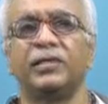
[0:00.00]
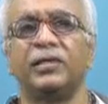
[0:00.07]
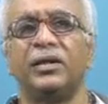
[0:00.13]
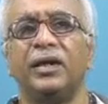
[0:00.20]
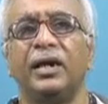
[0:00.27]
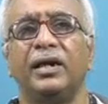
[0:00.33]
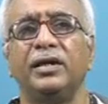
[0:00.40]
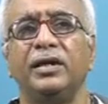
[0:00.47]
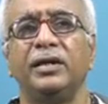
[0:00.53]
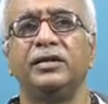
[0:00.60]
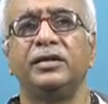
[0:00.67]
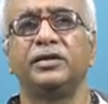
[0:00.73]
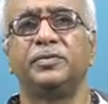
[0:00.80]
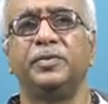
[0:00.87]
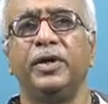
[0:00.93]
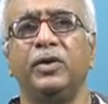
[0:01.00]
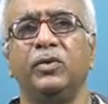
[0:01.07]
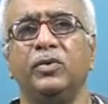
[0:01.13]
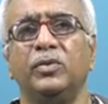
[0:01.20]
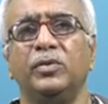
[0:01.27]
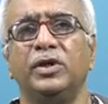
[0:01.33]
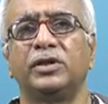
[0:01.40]
Learning in this
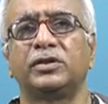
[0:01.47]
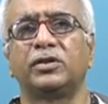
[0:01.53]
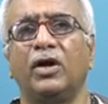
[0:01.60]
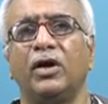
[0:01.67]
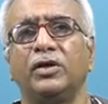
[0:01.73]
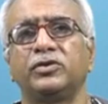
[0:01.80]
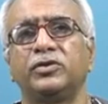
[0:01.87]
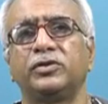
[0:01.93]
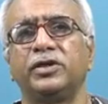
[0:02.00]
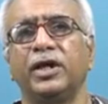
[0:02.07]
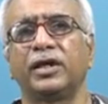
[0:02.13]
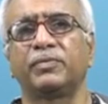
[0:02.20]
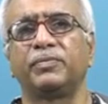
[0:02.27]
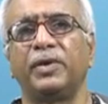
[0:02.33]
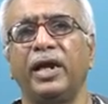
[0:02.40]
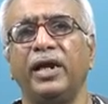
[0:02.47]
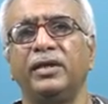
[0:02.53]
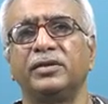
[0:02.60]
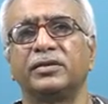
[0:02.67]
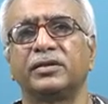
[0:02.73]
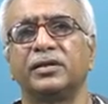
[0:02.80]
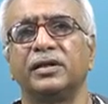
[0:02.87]
view is thought to take
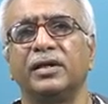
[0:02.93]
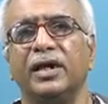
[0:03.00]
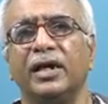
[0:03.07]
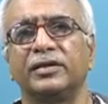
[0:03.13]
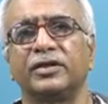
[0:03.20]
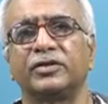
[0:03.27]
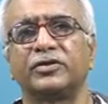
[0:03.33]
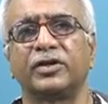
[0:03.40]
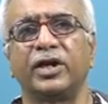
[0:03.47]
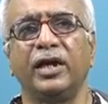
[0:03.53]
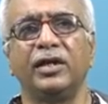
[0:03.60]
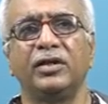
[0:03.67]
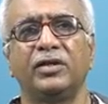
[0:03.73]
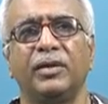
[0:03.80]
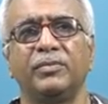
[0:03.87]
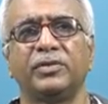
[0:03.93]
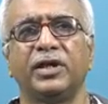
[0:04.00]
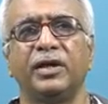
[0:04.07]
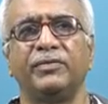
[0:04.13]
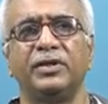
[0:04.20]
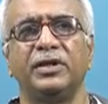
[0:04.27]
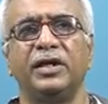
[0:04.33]
place as the strength of
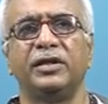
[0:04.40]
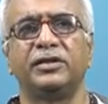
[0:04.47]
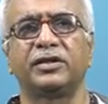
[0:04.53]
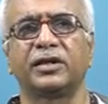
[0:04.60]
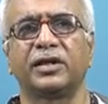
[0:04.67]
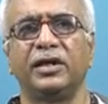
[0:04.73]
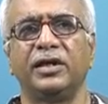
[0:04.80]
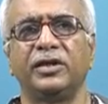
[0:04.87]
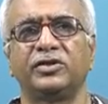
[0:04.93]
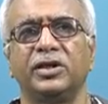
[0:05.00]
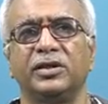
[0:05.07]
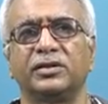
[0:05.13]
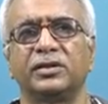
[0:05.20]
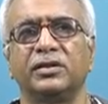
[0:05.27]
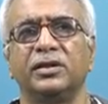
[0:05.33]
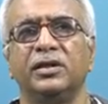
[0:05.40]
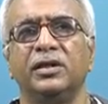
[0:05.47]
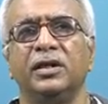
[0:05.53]
given interconnections